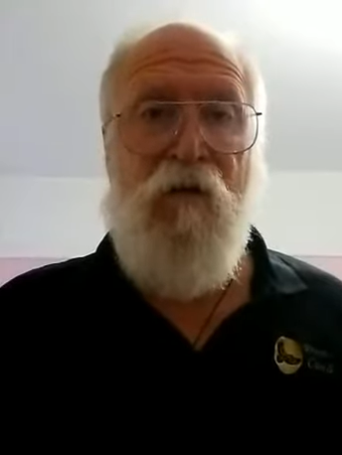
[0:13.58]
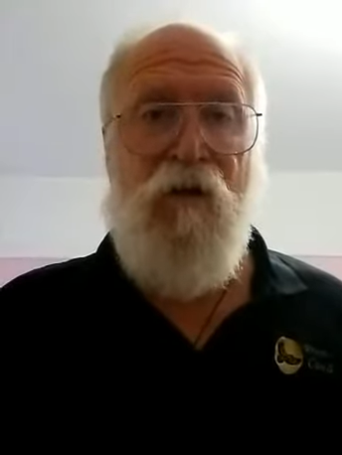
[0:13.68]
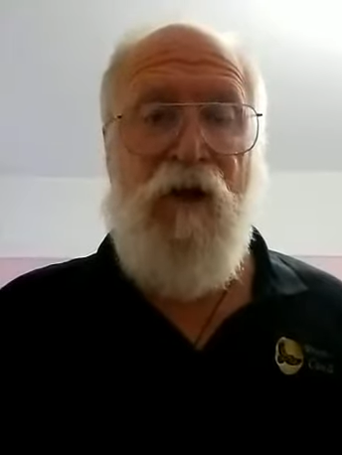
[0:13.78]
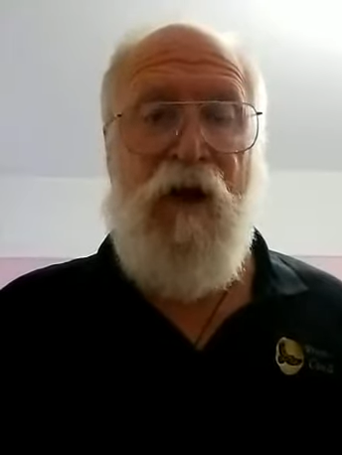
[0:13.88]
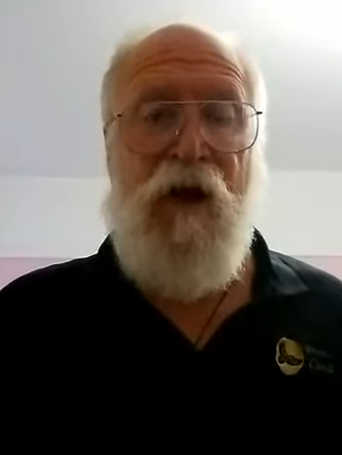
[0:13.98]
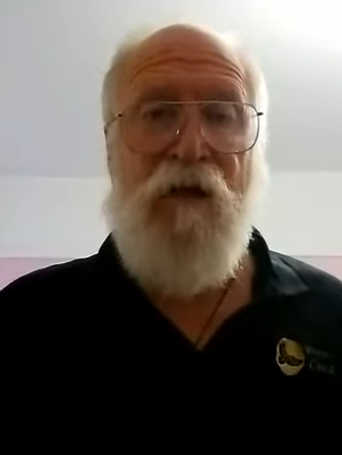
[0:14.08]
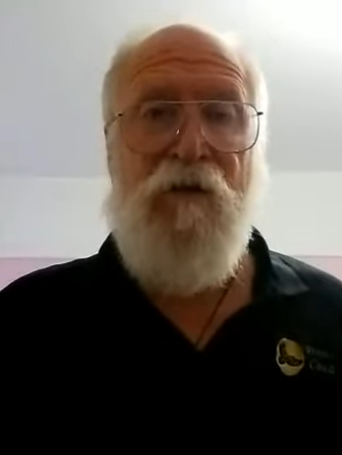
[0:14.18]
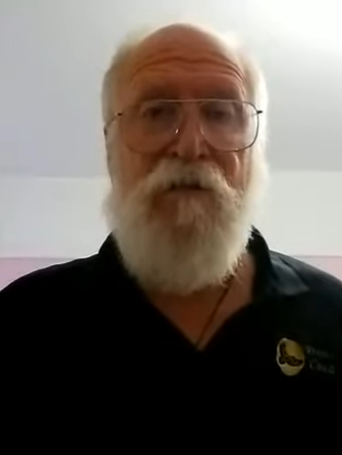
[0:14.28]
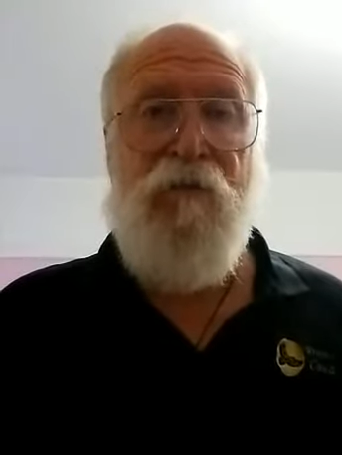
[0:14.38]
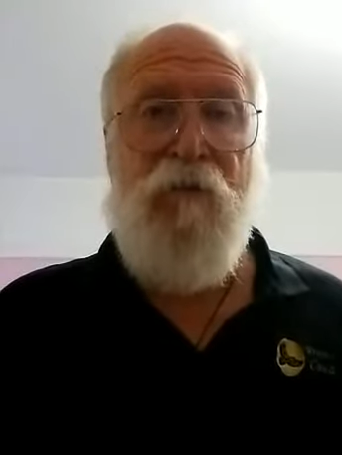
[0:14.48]
on the
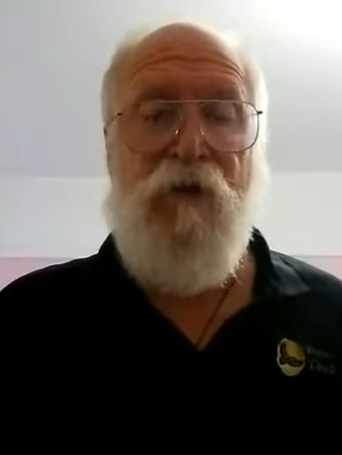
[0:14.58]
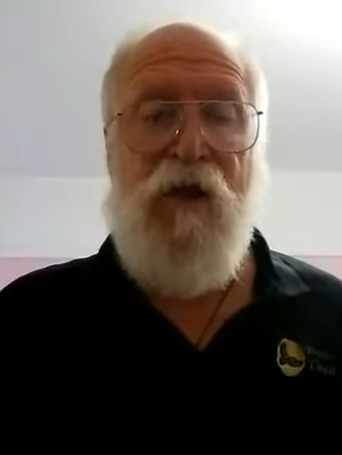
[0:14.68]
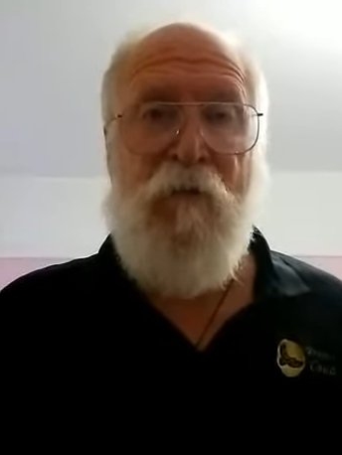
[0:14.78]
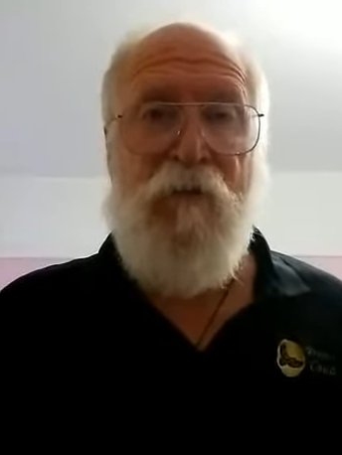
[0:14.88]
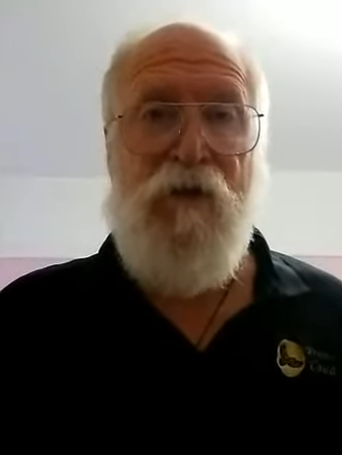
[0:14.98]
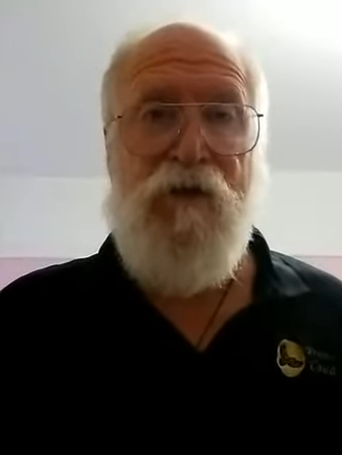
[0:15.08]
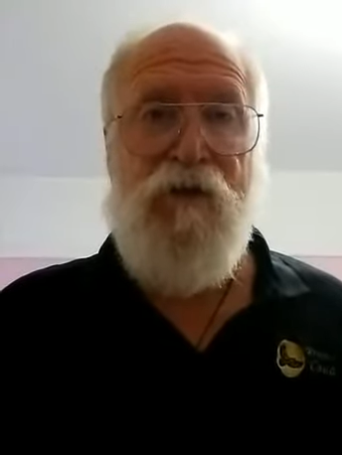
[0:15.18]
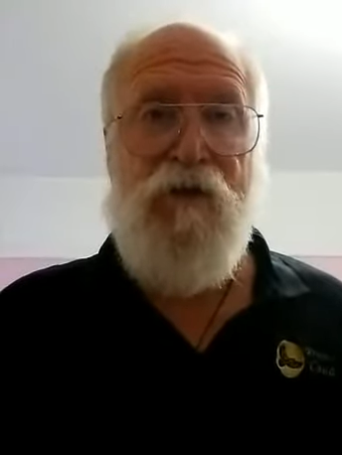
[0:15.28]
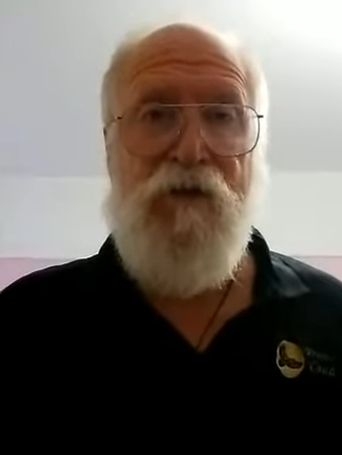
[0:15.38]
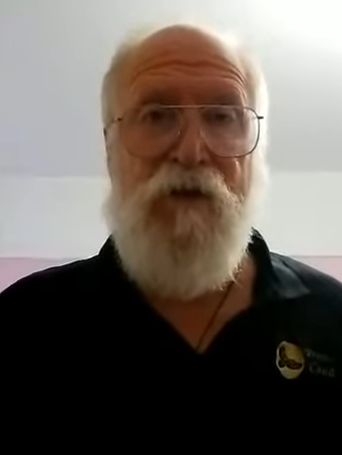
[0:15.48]
island of
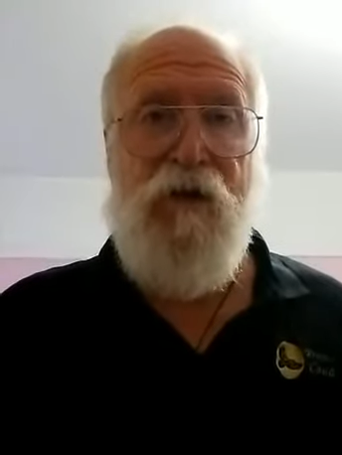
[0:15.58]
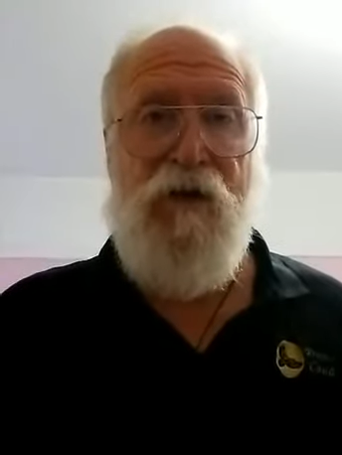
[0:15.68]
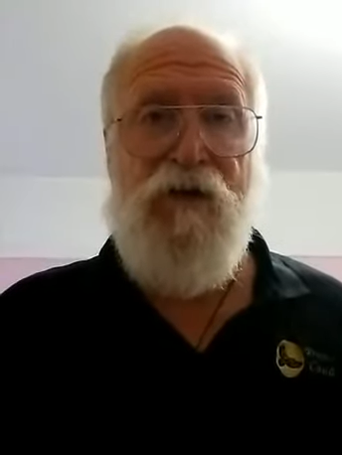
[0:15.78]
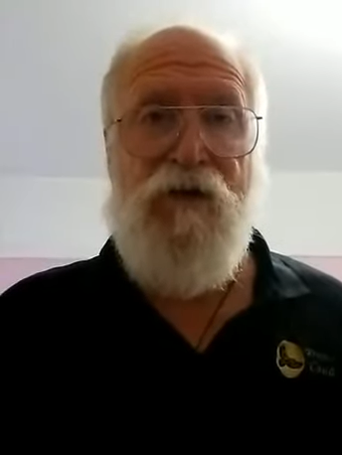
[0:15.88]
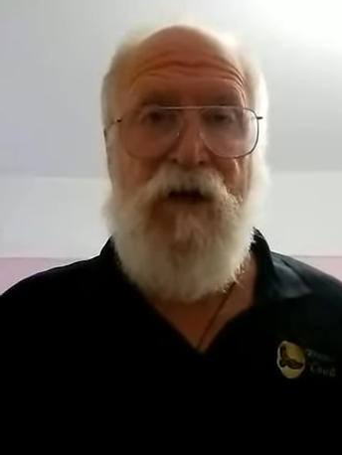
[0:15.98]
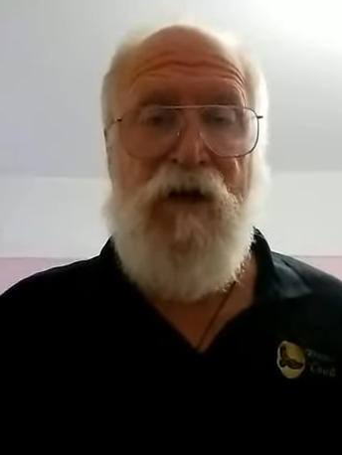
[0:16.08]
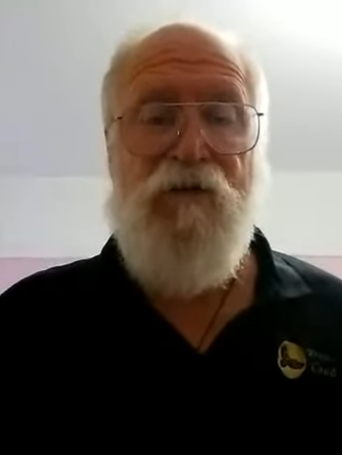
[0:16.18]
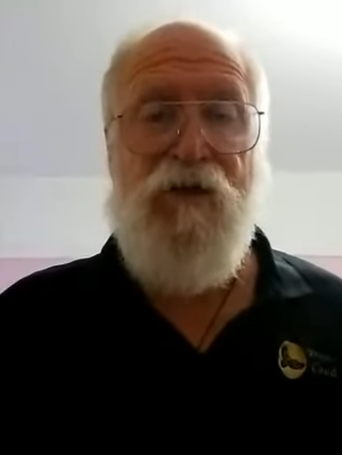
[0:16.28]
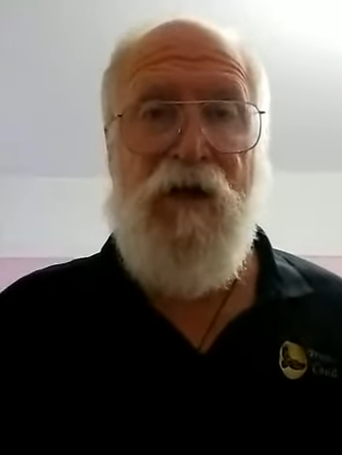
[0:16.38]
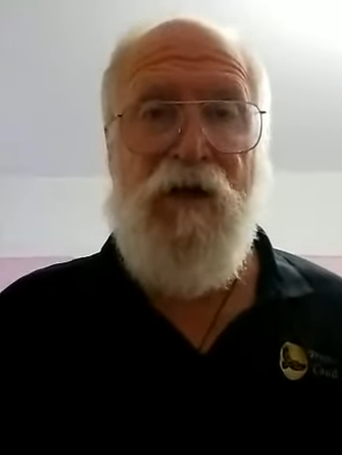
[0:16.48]
Florianopolis in the state
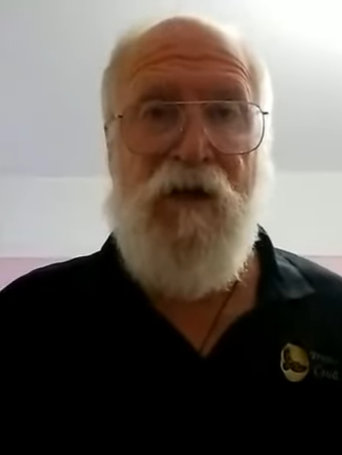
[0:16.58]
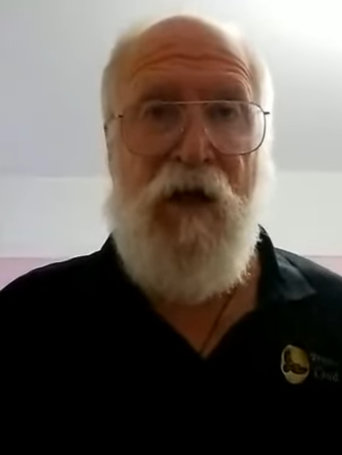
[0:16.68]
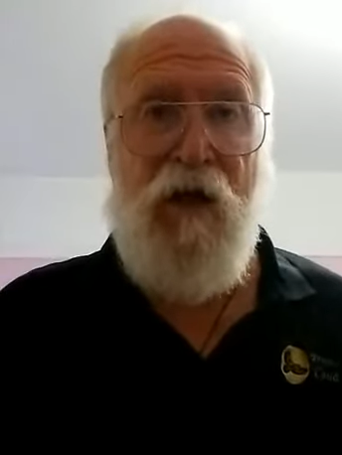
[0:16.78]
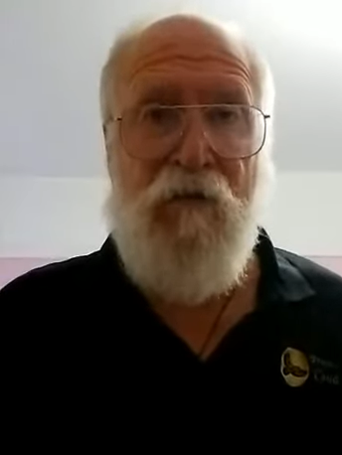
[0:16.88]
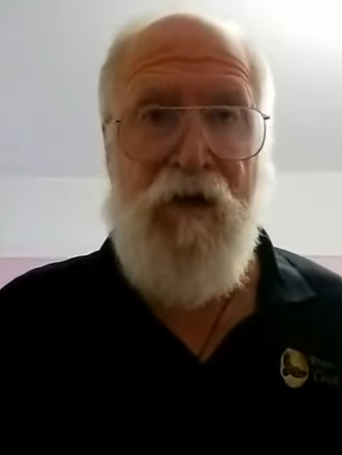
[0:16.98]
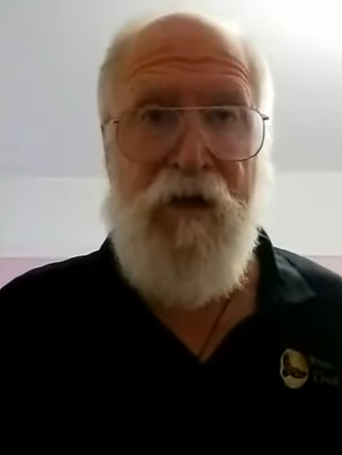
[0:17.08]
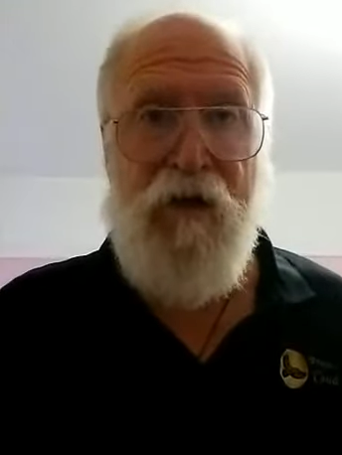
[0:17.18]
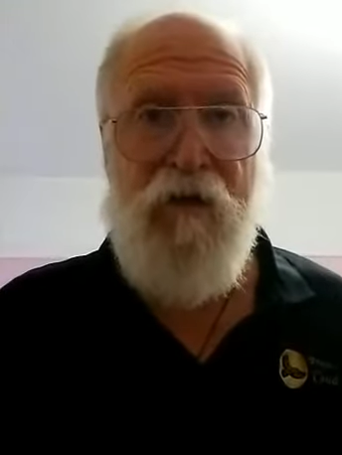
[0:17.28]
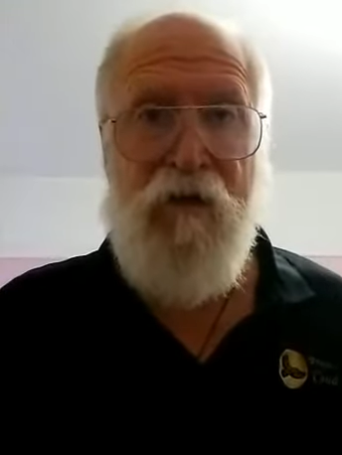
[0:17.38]
of Santa Catarina.